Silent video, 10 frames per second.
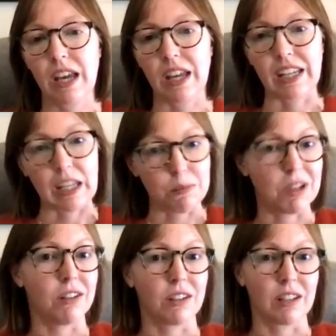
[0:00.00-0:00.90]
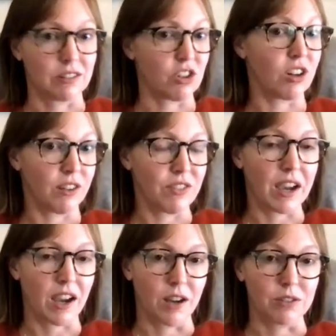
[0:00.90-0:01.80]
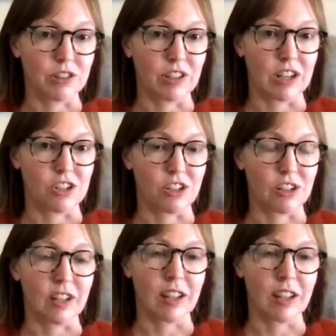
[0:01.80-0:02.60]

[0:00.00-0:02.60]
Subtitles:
an email can start off that conversation,